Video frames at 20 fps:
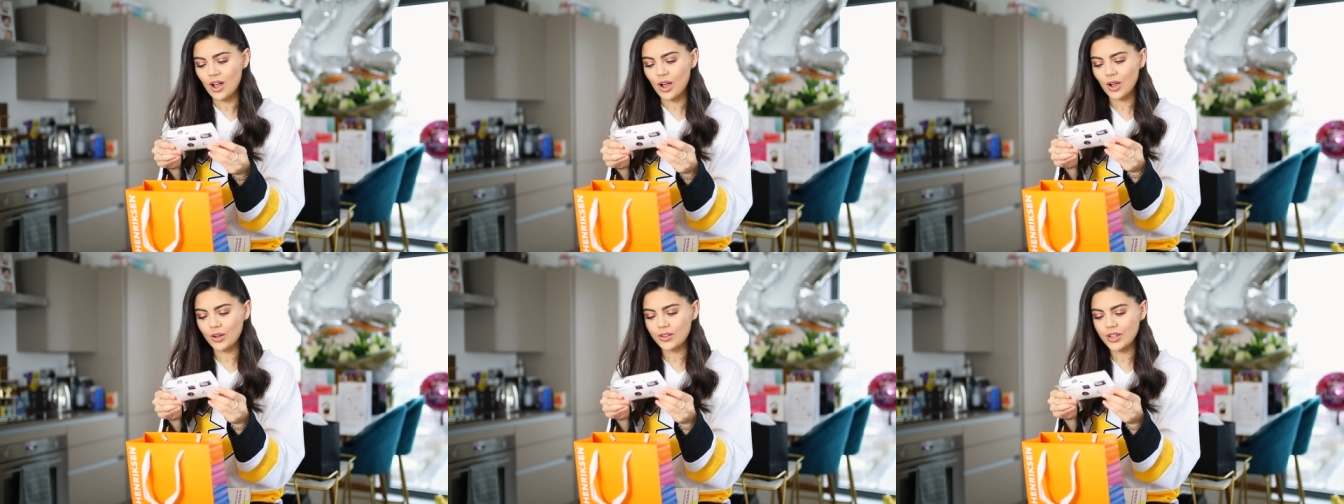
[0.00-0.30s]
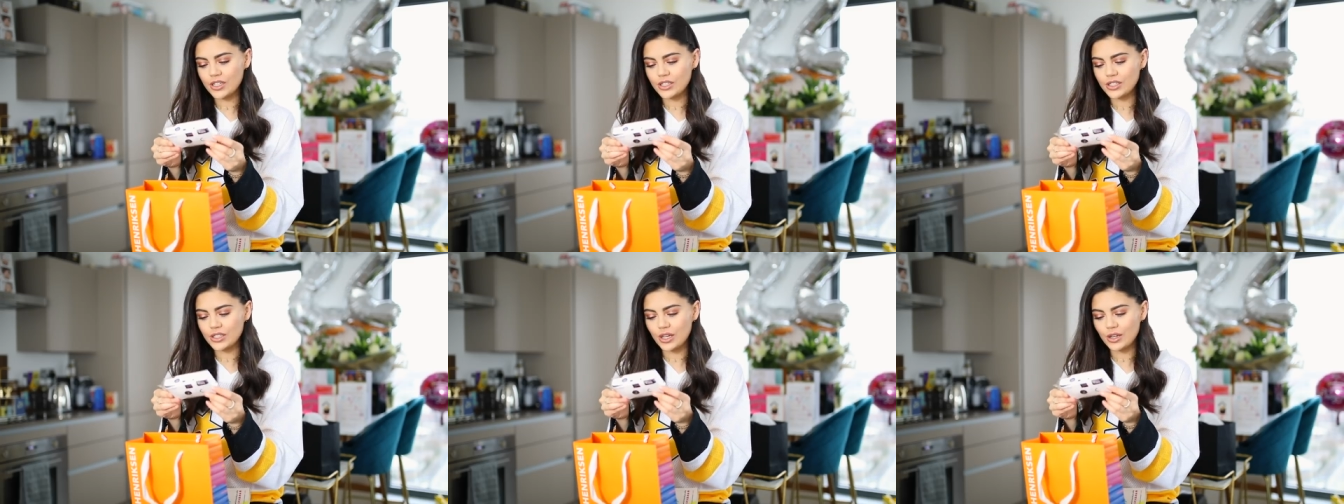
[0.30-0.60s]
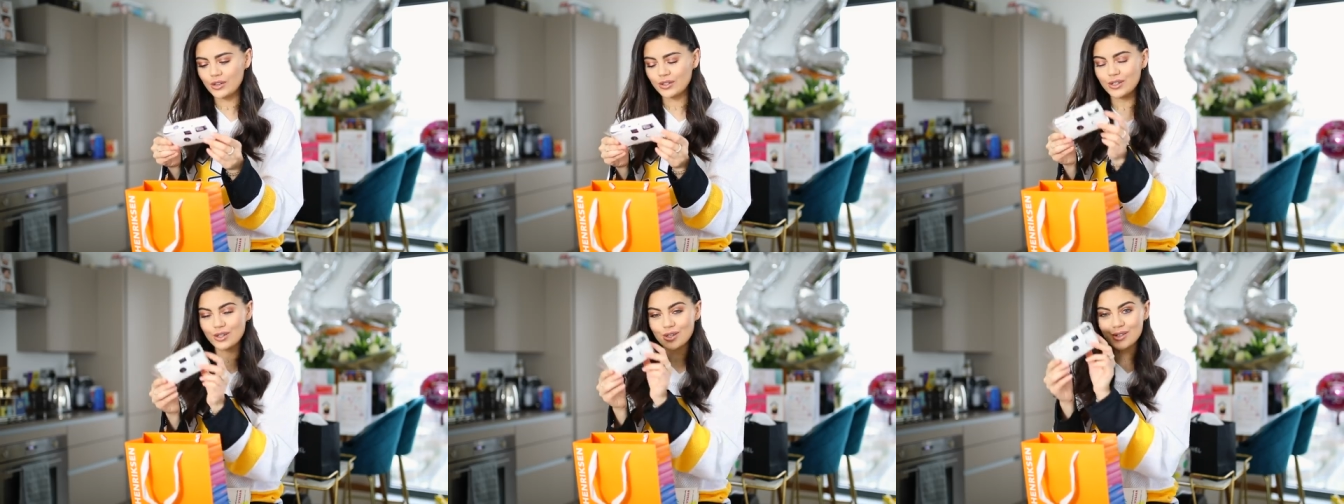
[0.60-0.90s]
Oh, that's
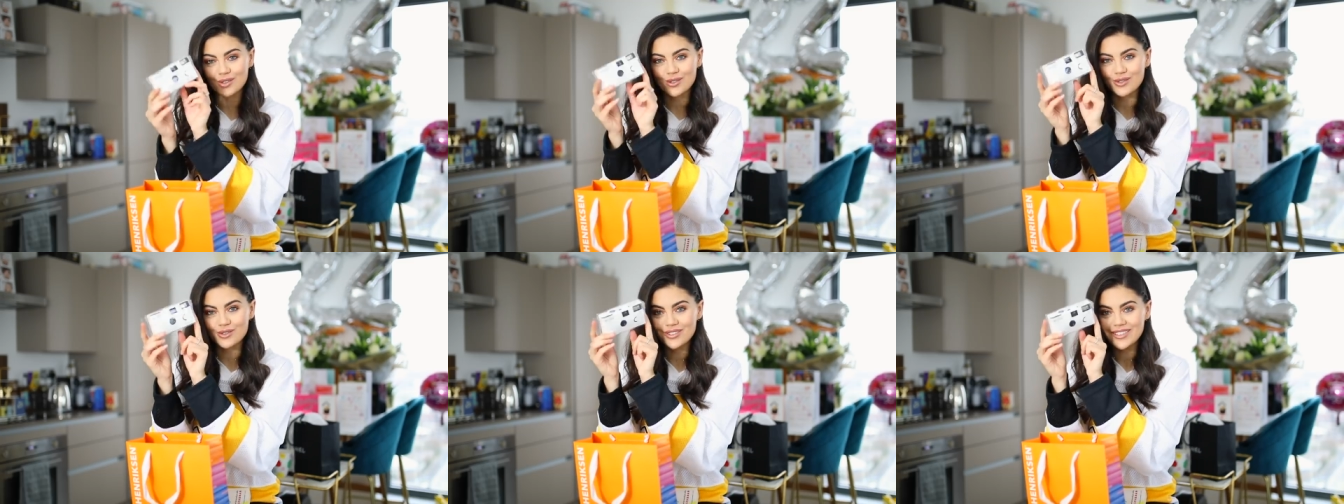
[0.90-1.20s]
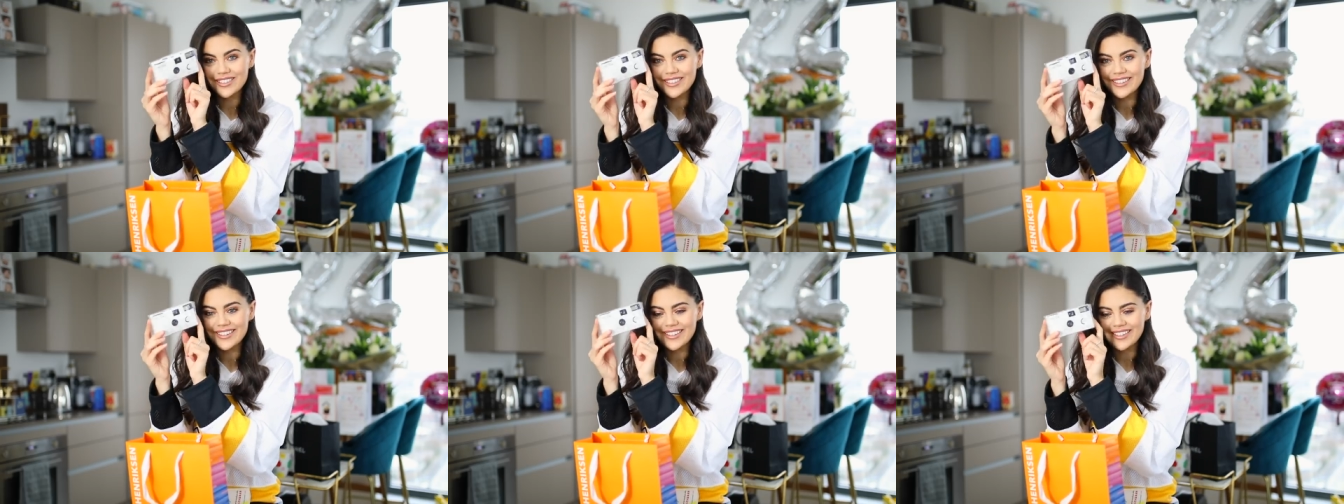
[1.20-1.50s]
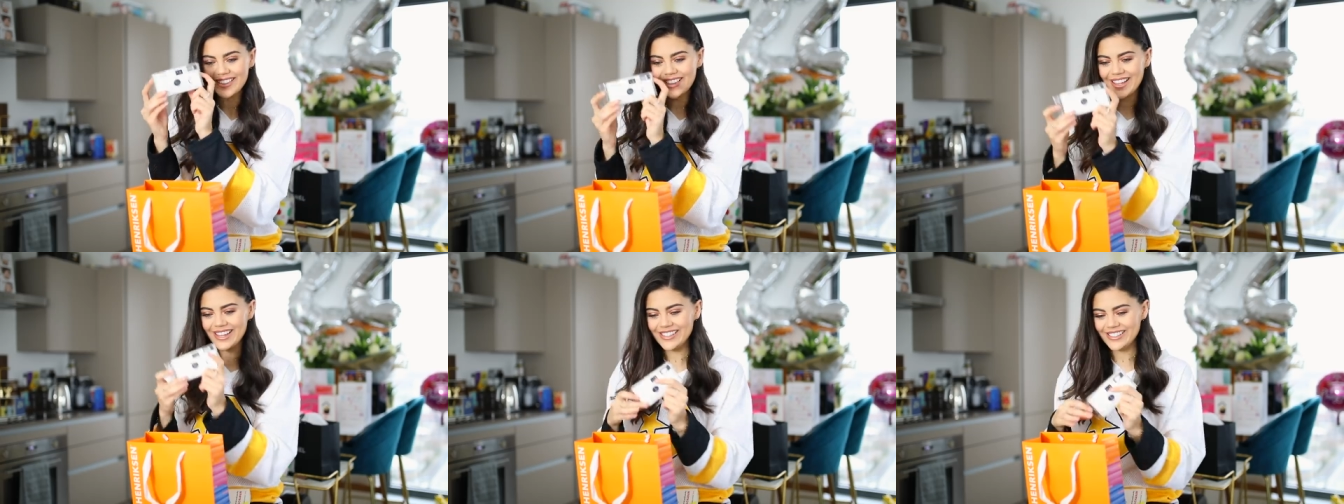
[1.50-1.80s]
so cool.
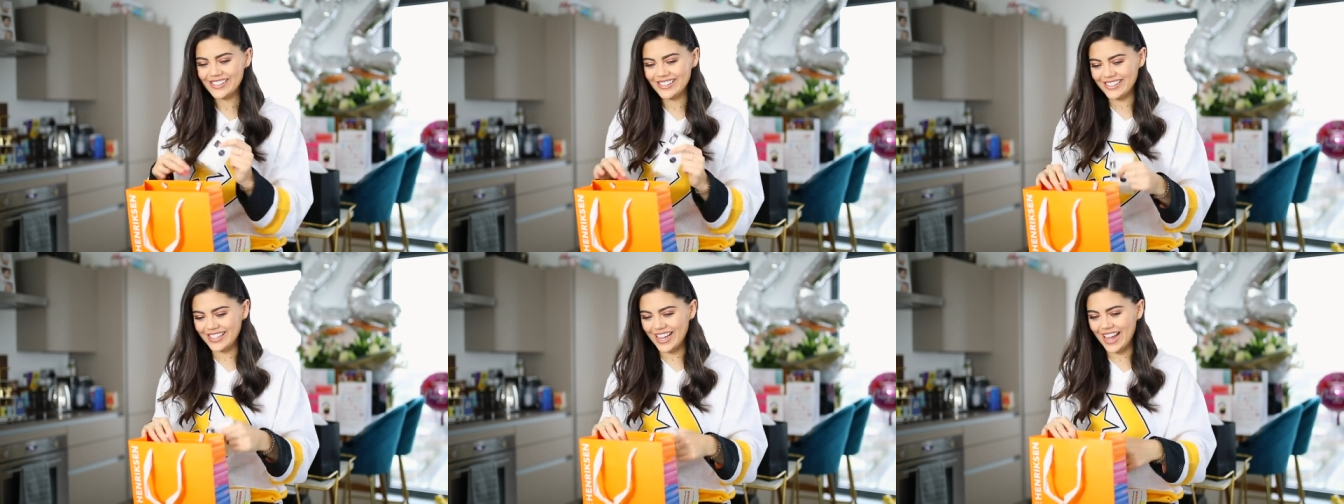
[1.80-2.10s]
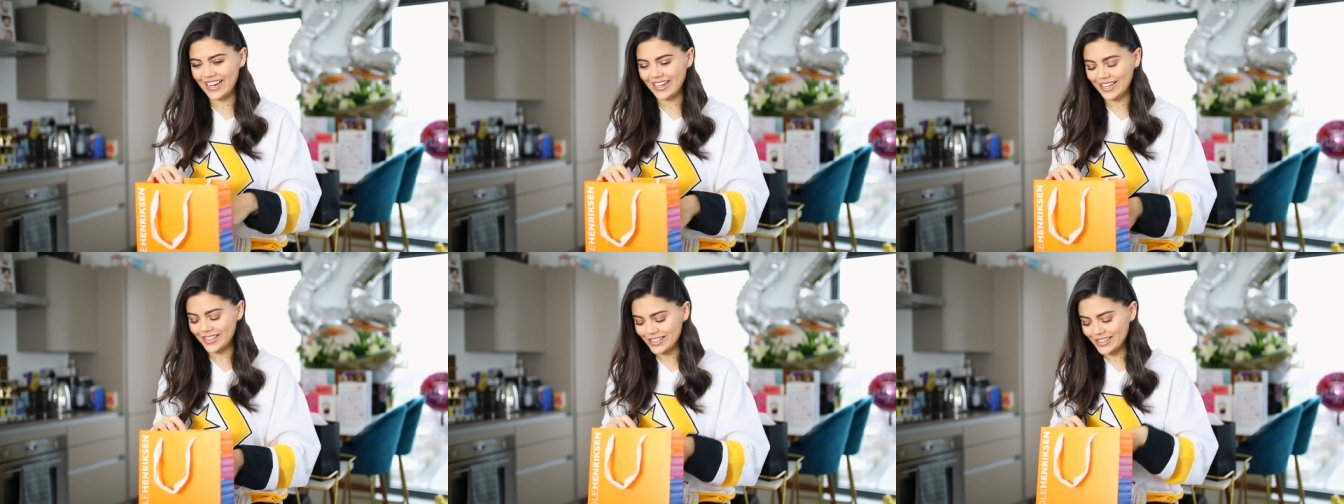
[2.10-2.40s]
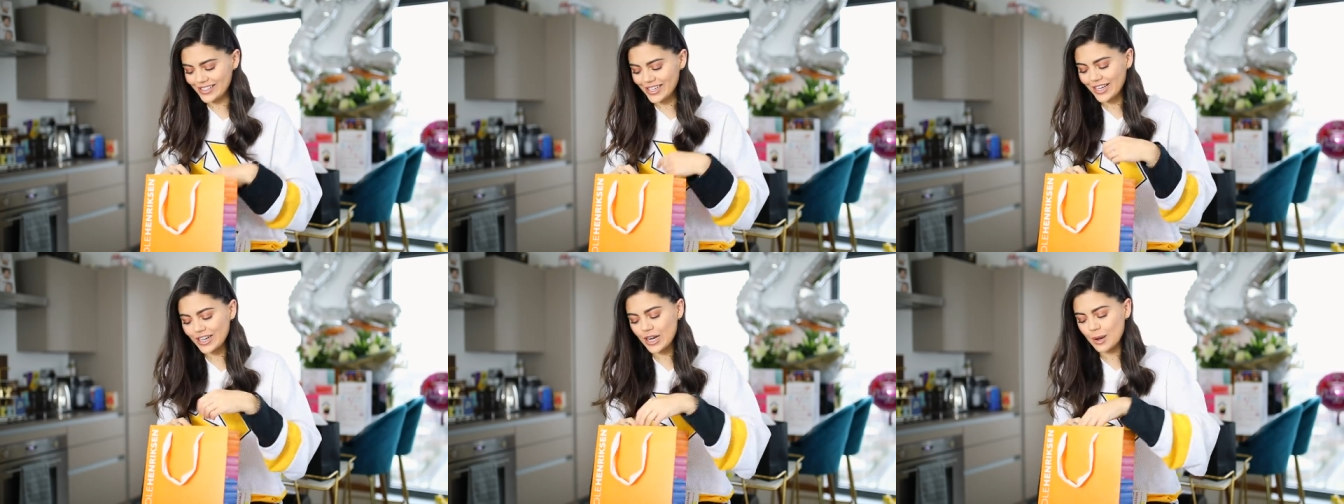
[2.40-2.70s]
Thanks, Talia.
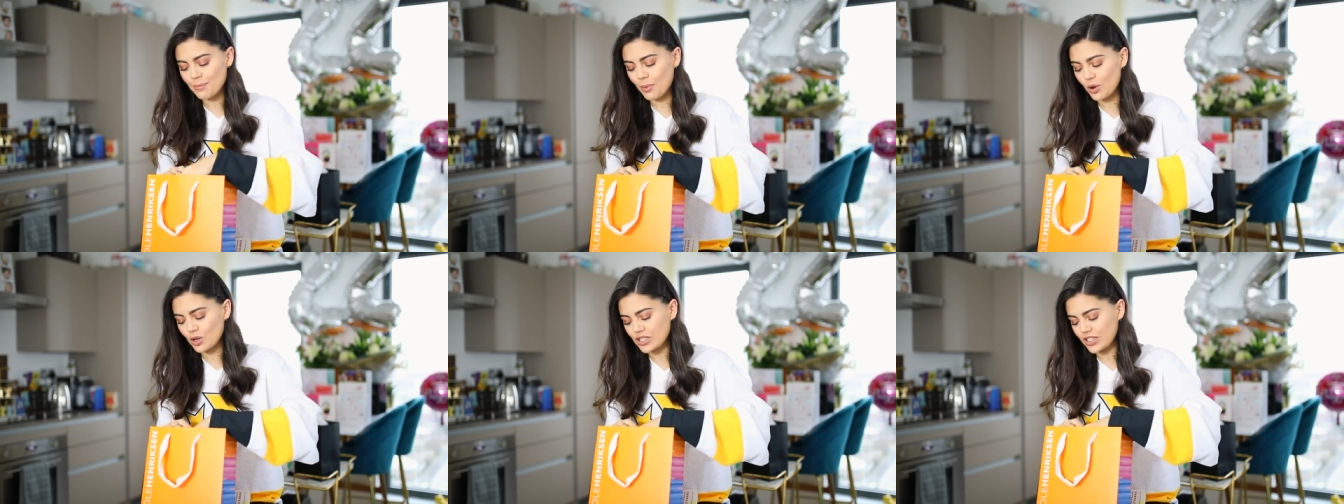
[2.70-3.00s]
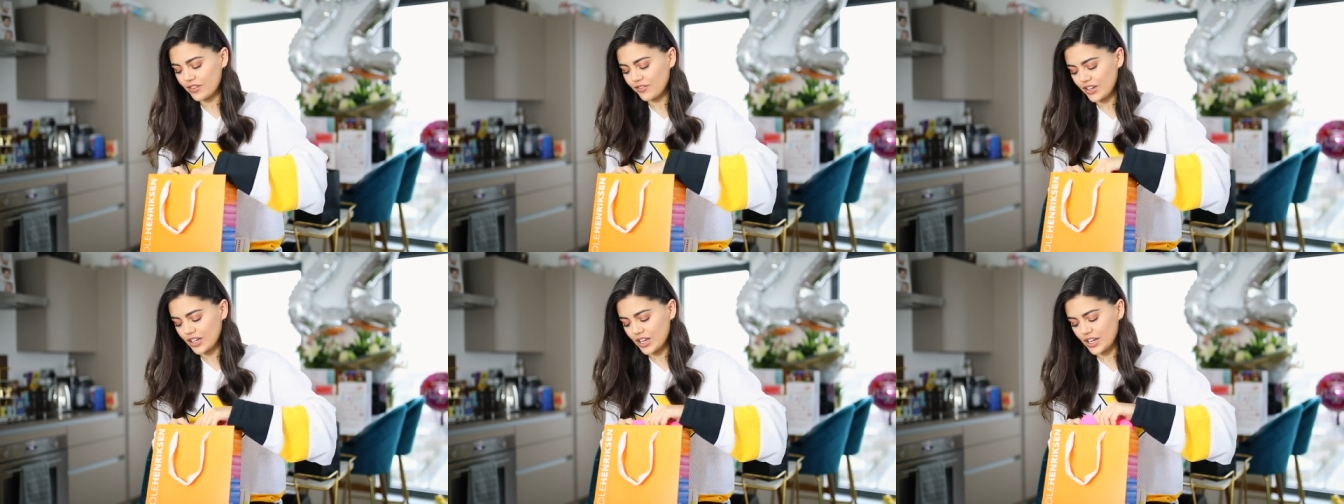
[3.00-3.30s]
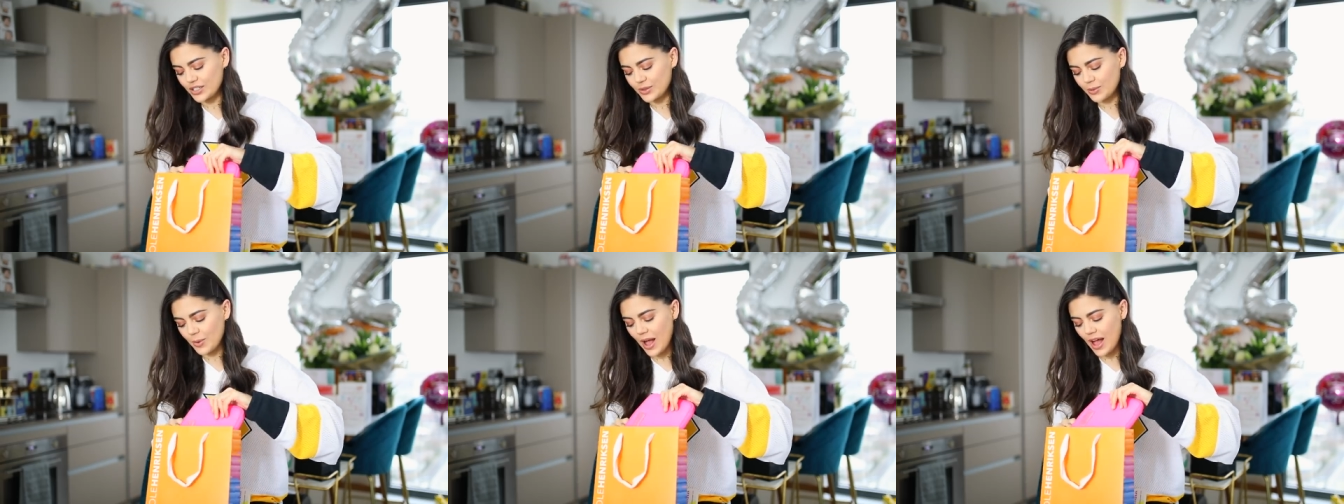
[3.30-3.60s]
This is like an unboxing video
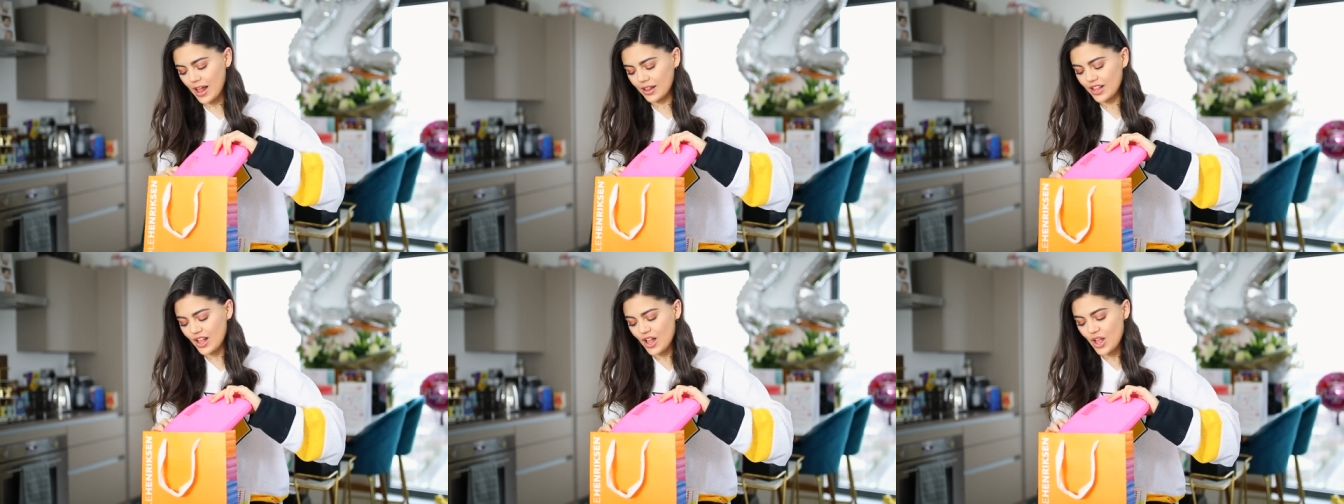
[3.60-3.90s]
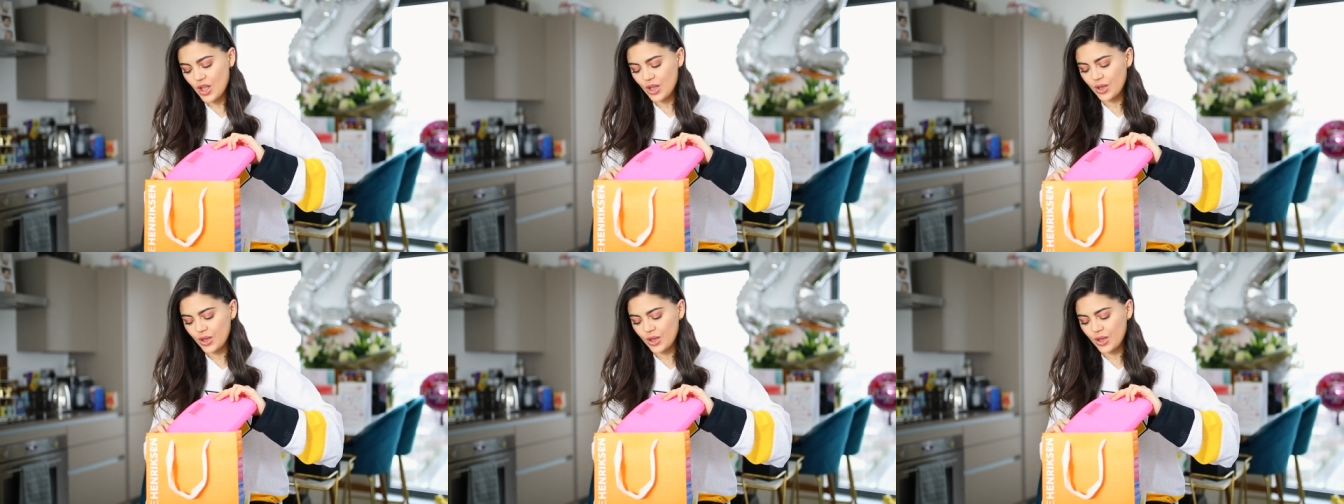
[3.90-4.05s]
as well.